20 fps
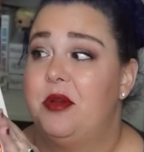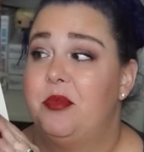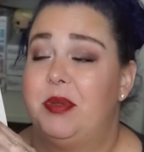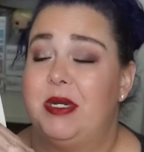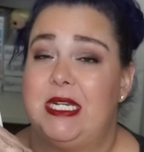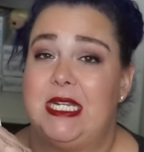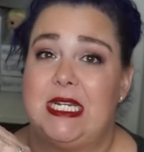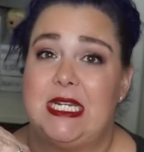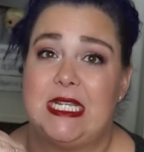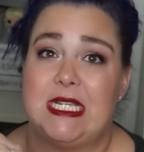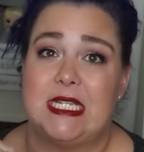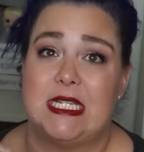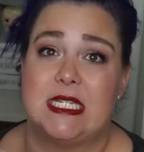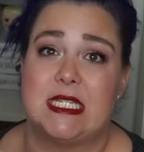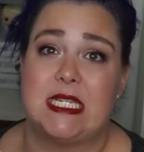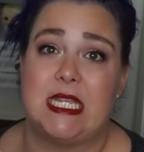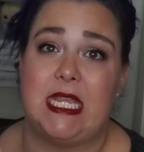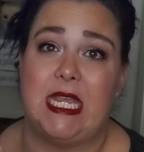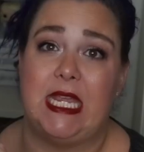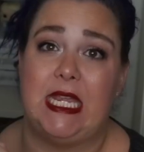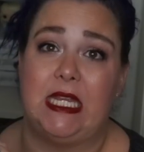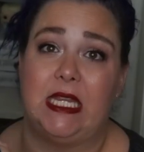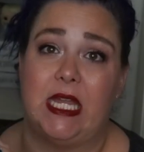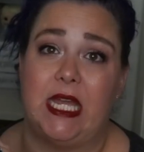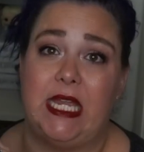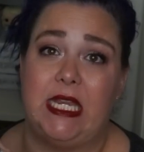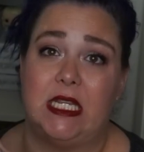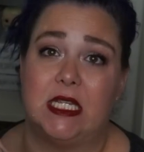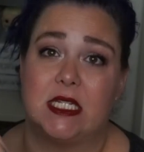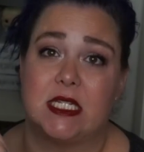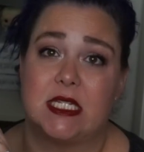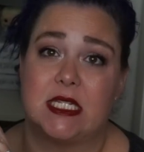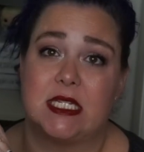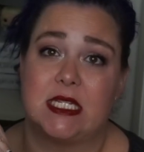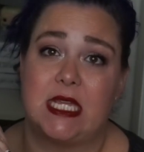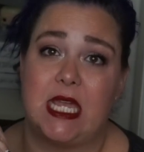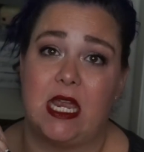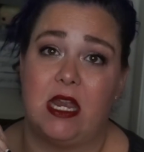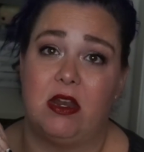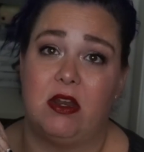but it is a like
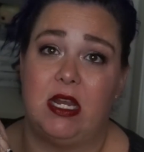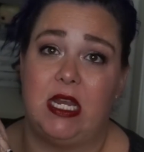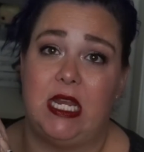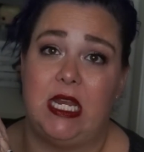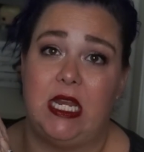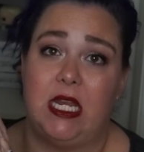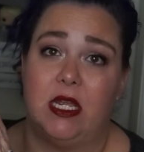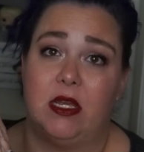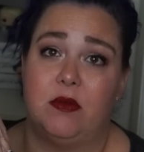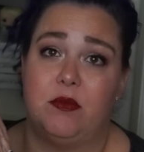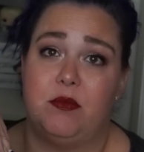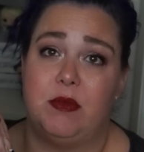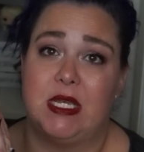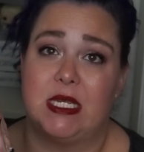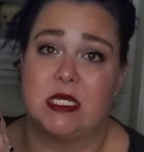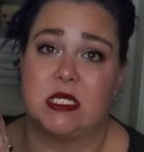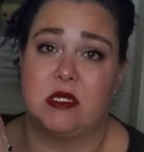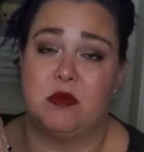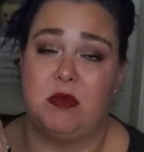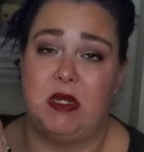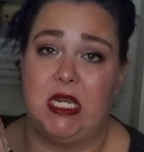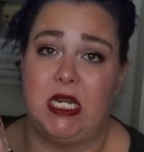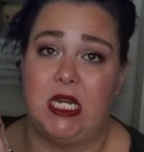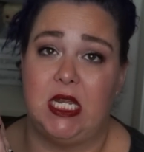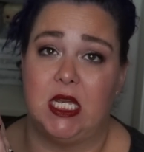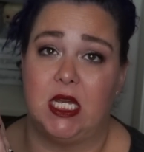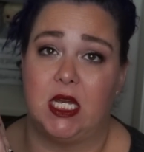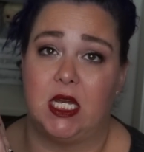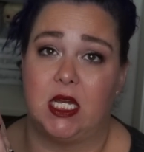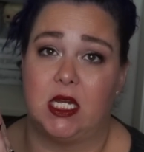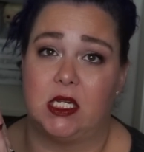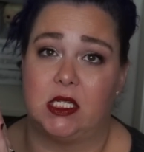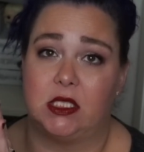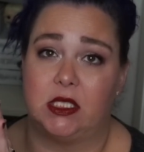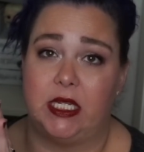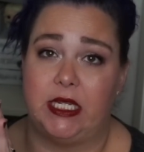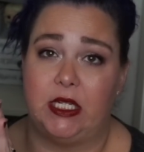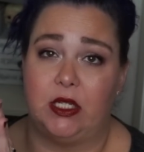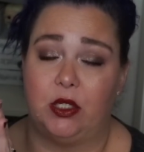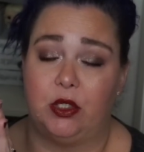scary mixed media,
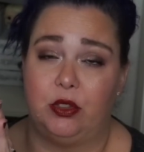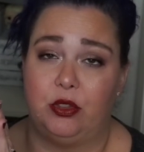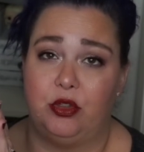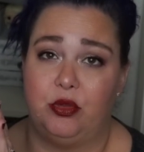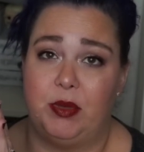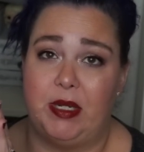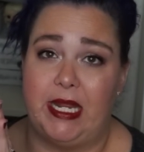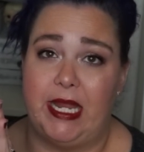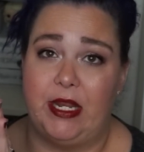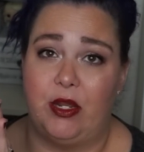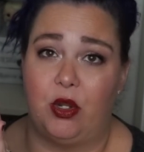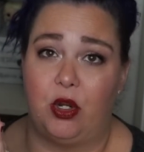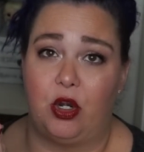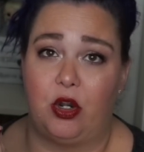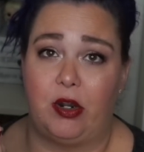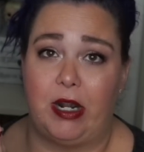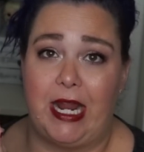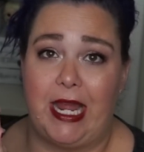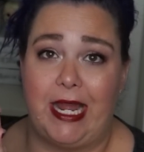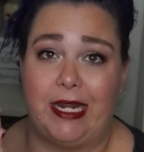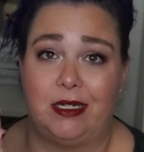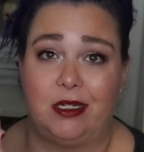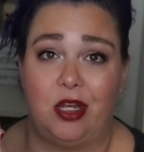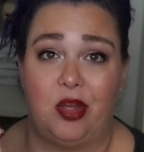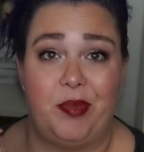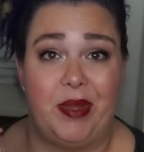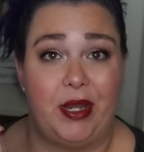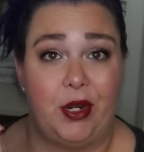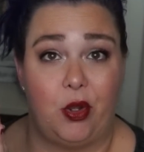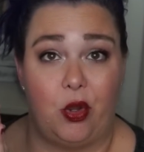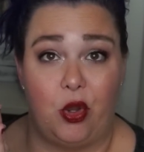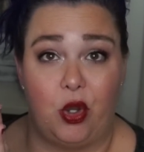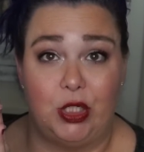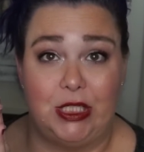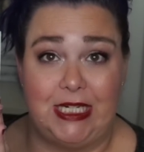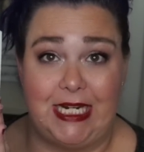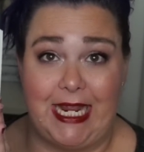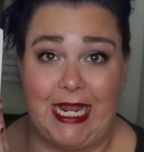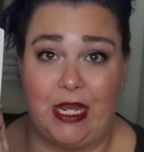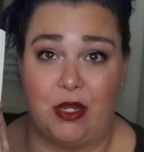like Illuminae on crack about a
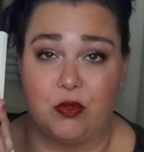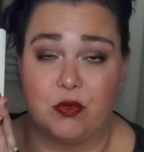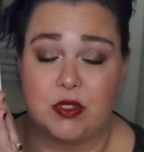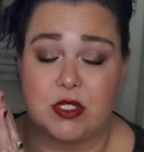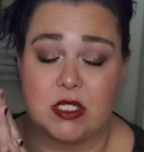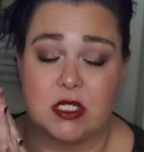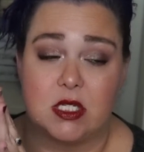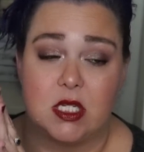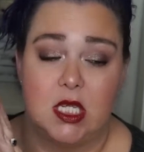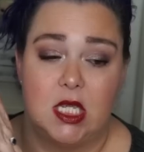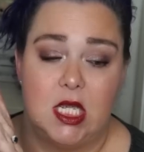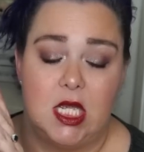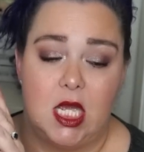haunted house.